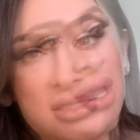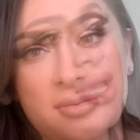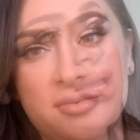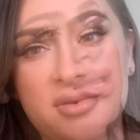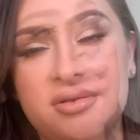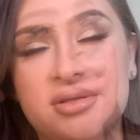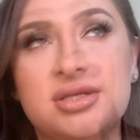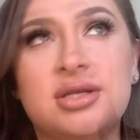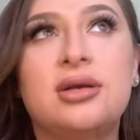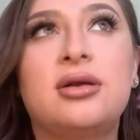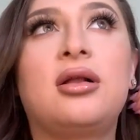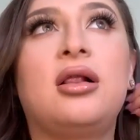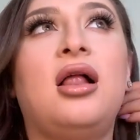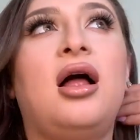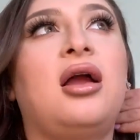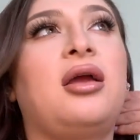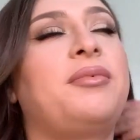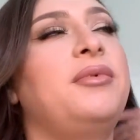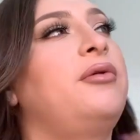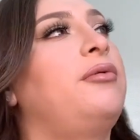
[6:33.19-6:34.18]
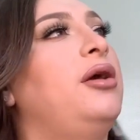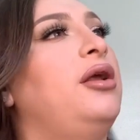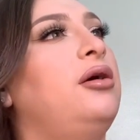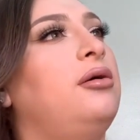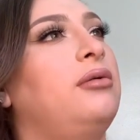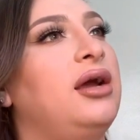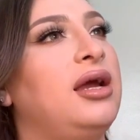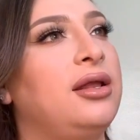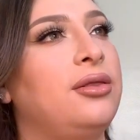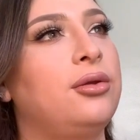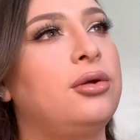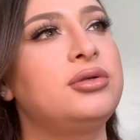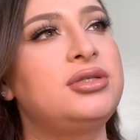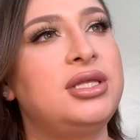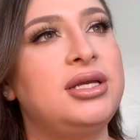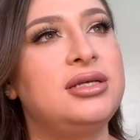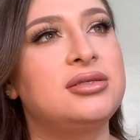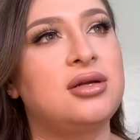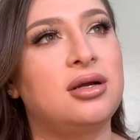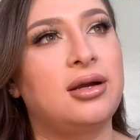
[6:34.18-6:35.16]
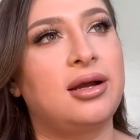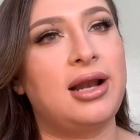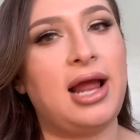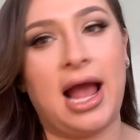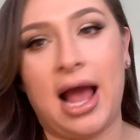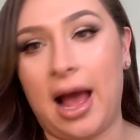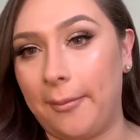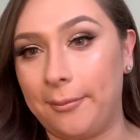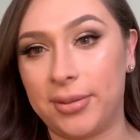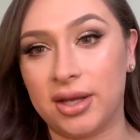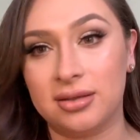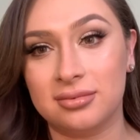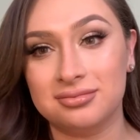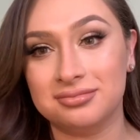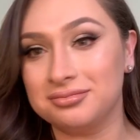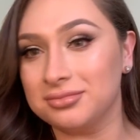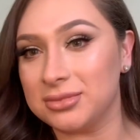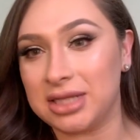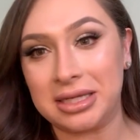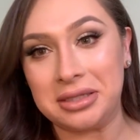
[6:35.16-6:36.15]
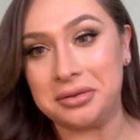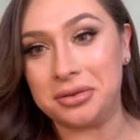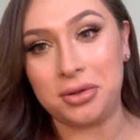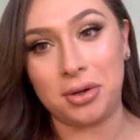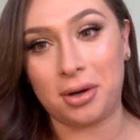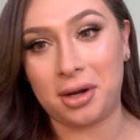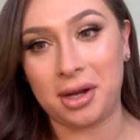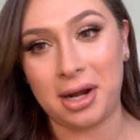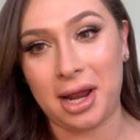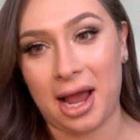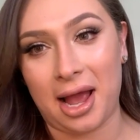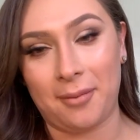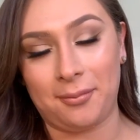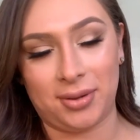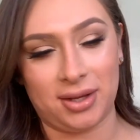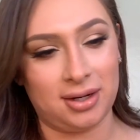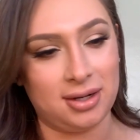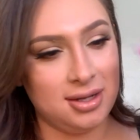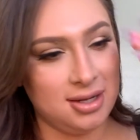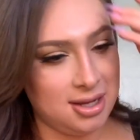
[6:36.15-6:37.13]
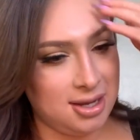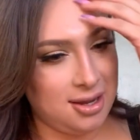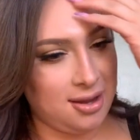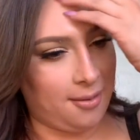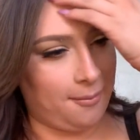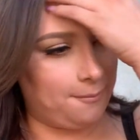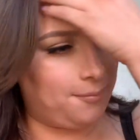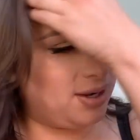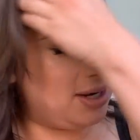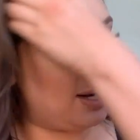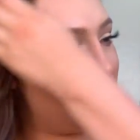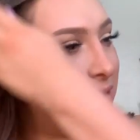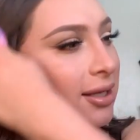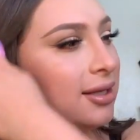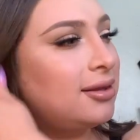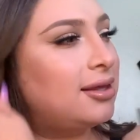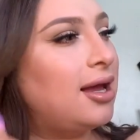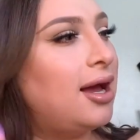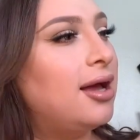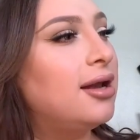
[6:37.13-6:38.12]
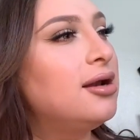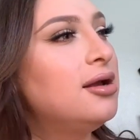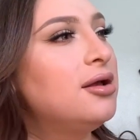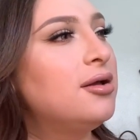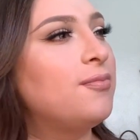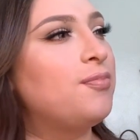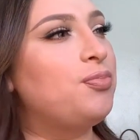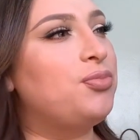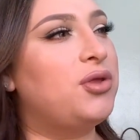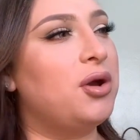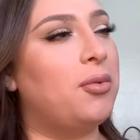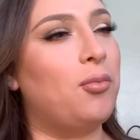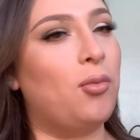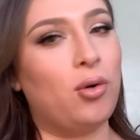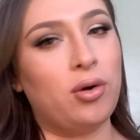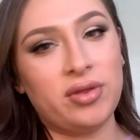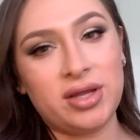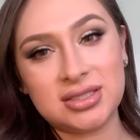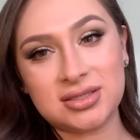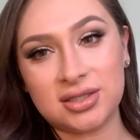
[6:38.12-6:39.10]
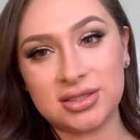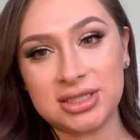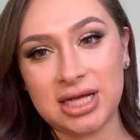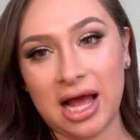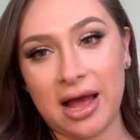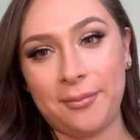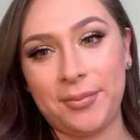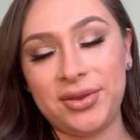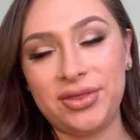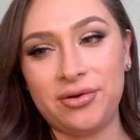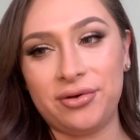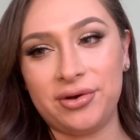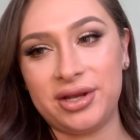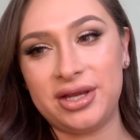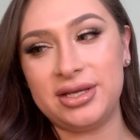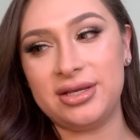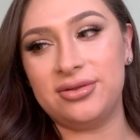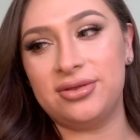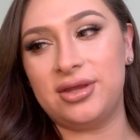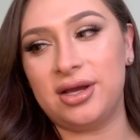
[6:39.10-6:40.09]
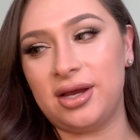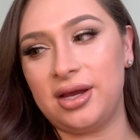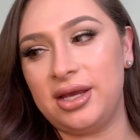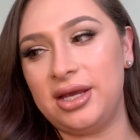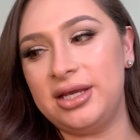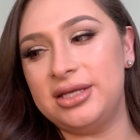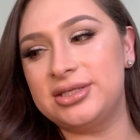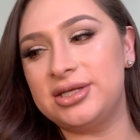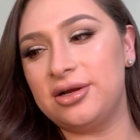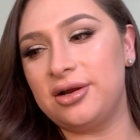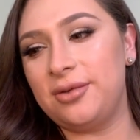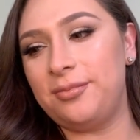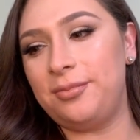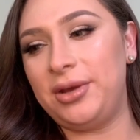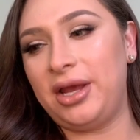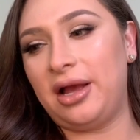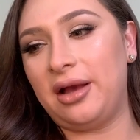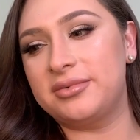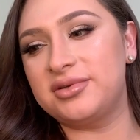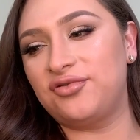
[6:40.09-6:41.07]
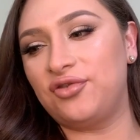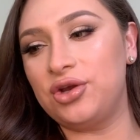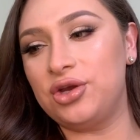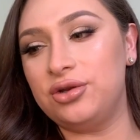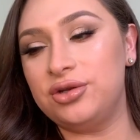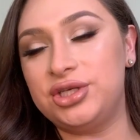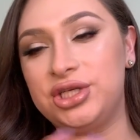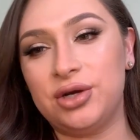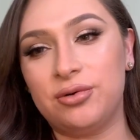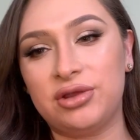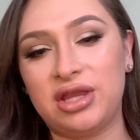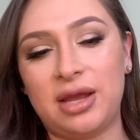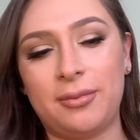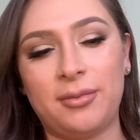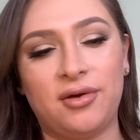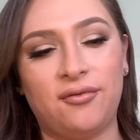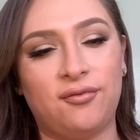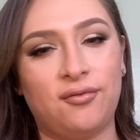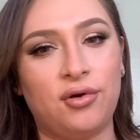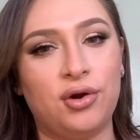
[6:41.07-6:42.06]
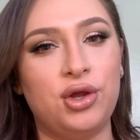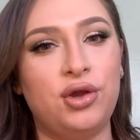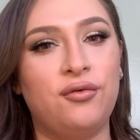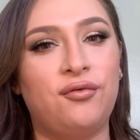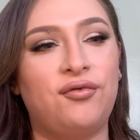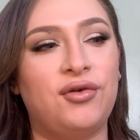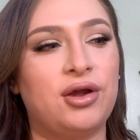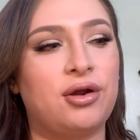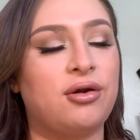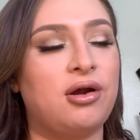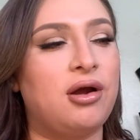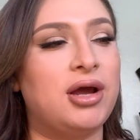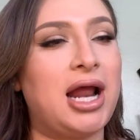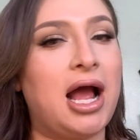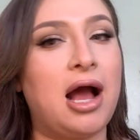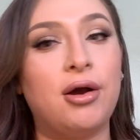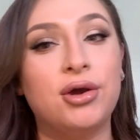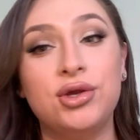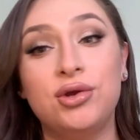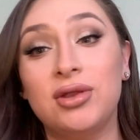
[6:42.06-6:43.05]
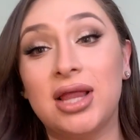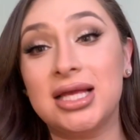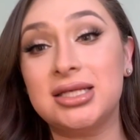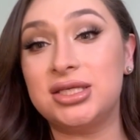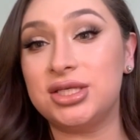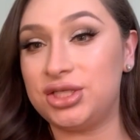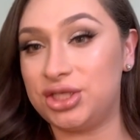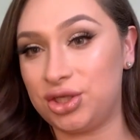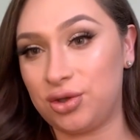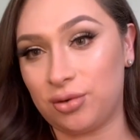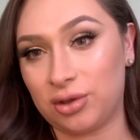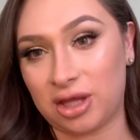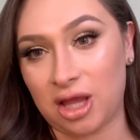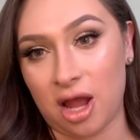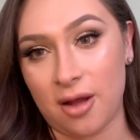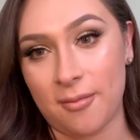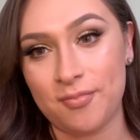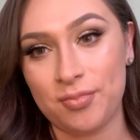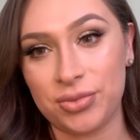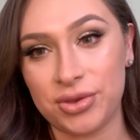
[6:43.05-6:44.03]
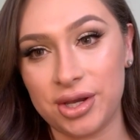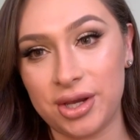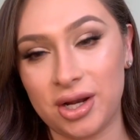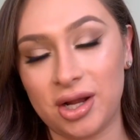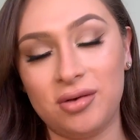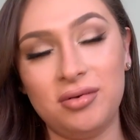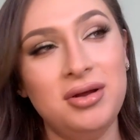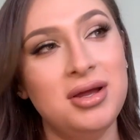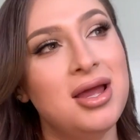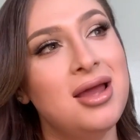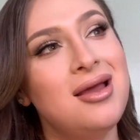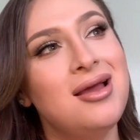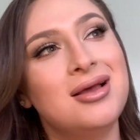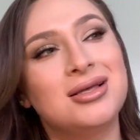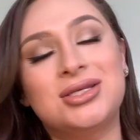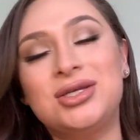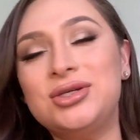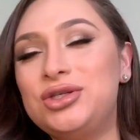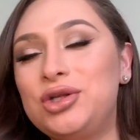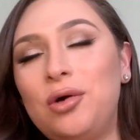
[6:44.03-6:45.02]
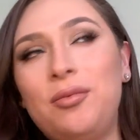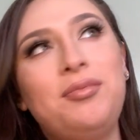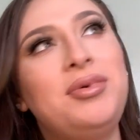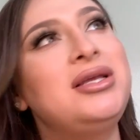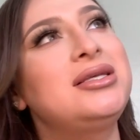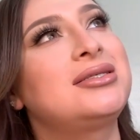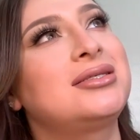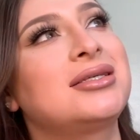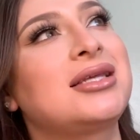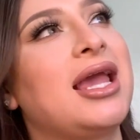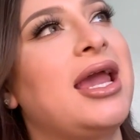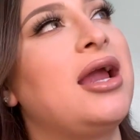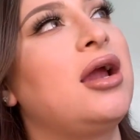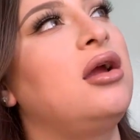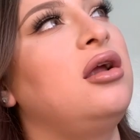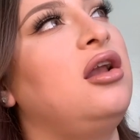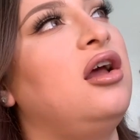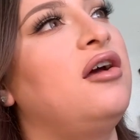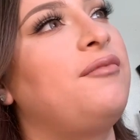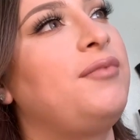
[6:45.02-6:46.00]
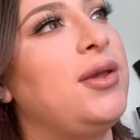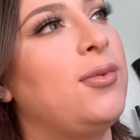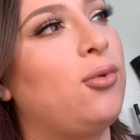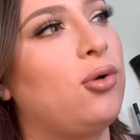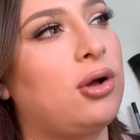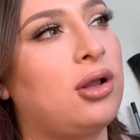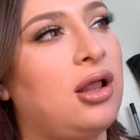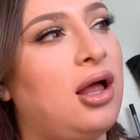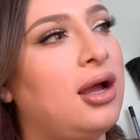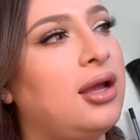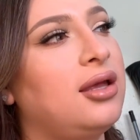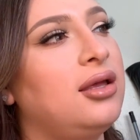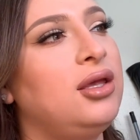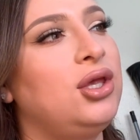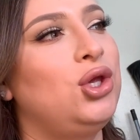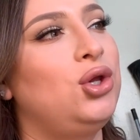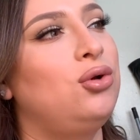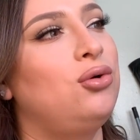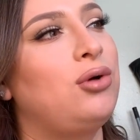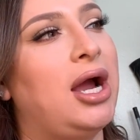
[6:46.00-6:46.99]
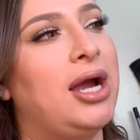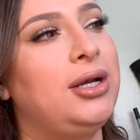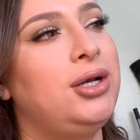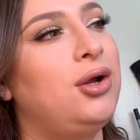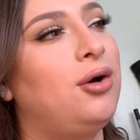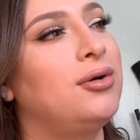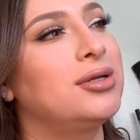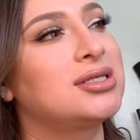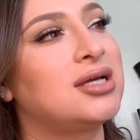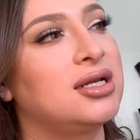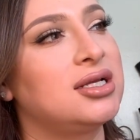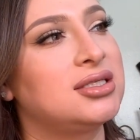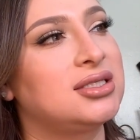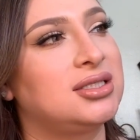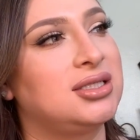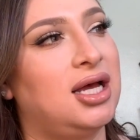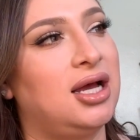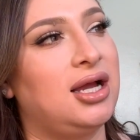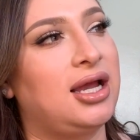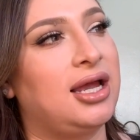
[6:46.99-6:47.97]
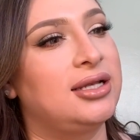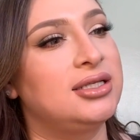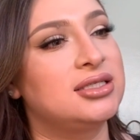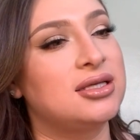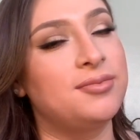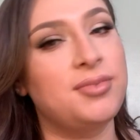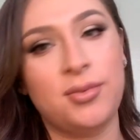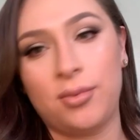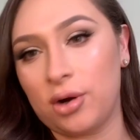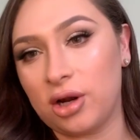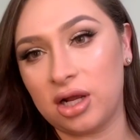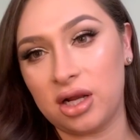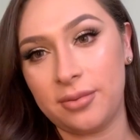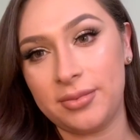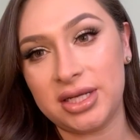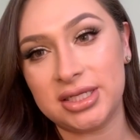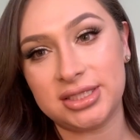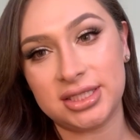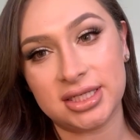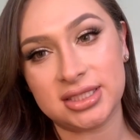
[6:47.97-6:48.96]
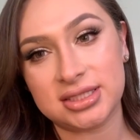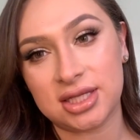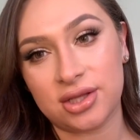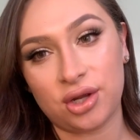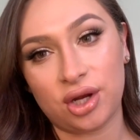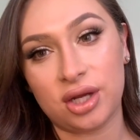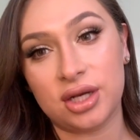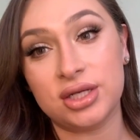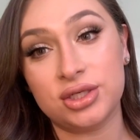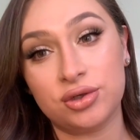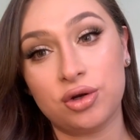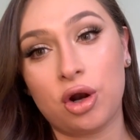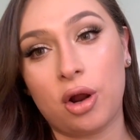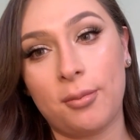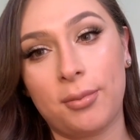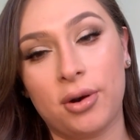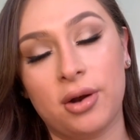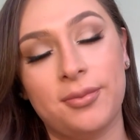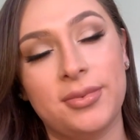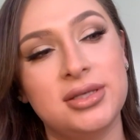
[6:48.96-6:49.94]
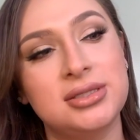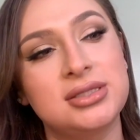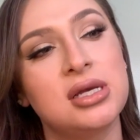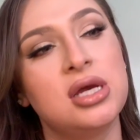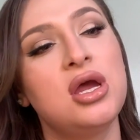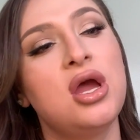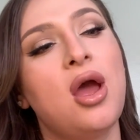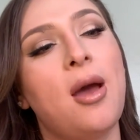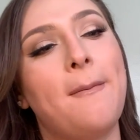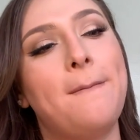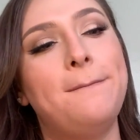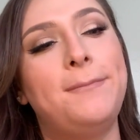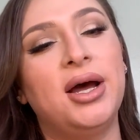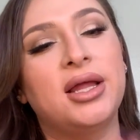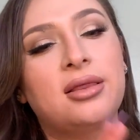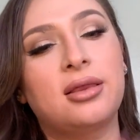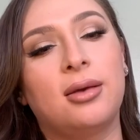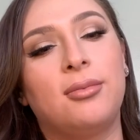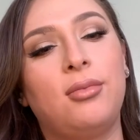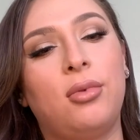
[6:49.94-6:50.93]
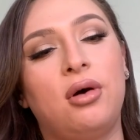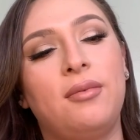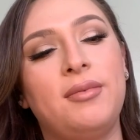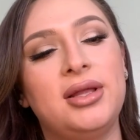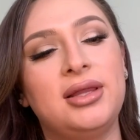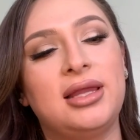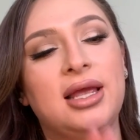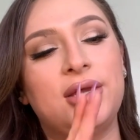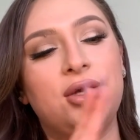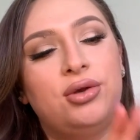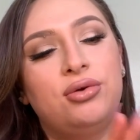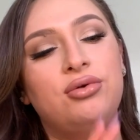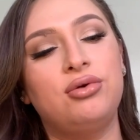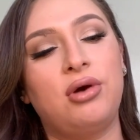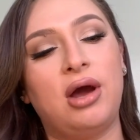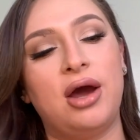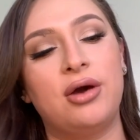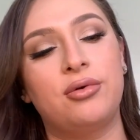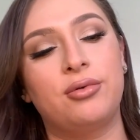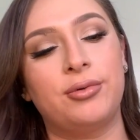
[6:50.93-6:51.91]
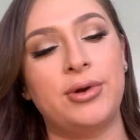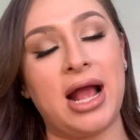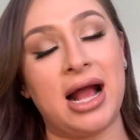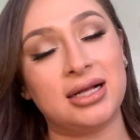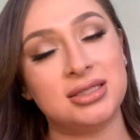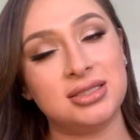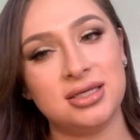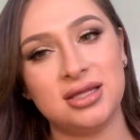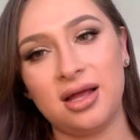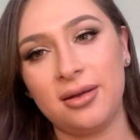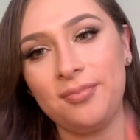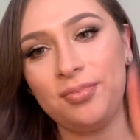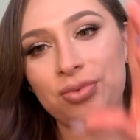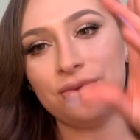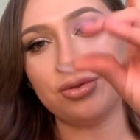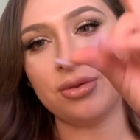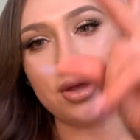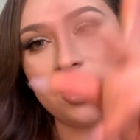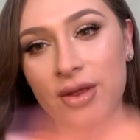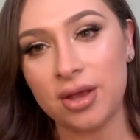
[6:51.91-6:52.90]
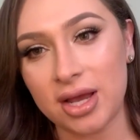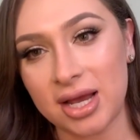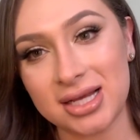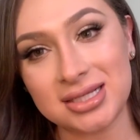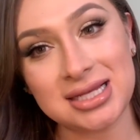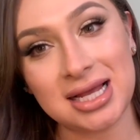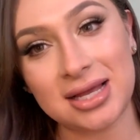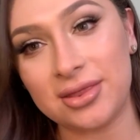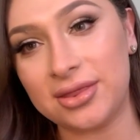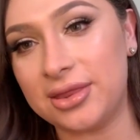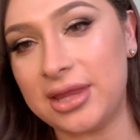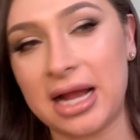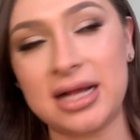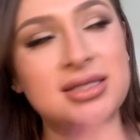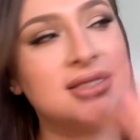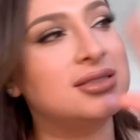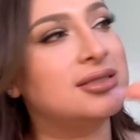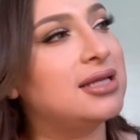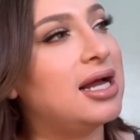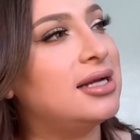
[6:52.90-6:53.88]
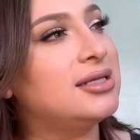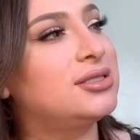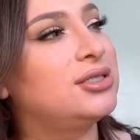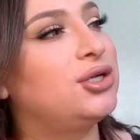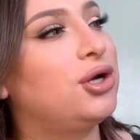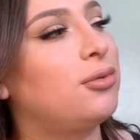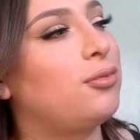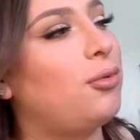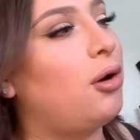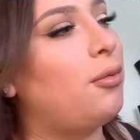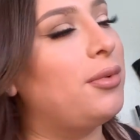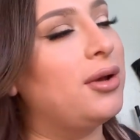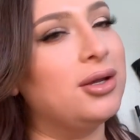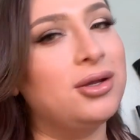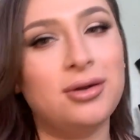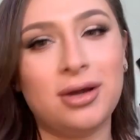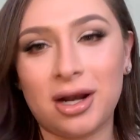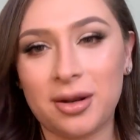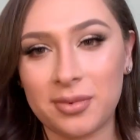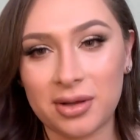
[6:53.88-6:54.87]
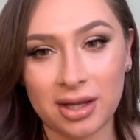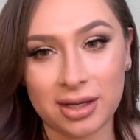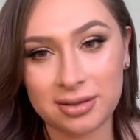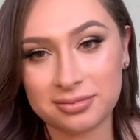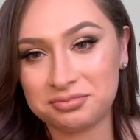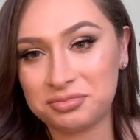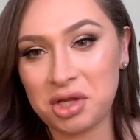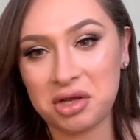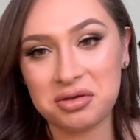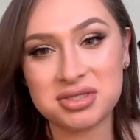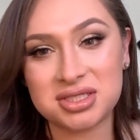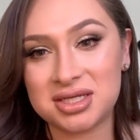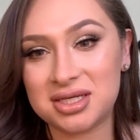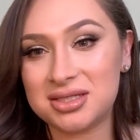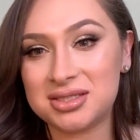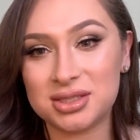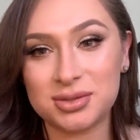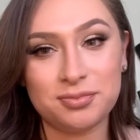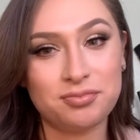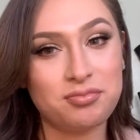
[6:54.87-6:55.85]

Somebody's going to clock me right away. And those things are going to happen. Like, they're going to happen. But I think that the more they start to happen, the easier it becomes for you to deal with them, or you figure out how you like to deal with them, you know? So don't be scared of people clocking you. I know it's going to suck and some people are going to be dicks and they're going to do it on purpose. But the moment that you know how to react to them, is that's your moment. You got to be like, no, sis,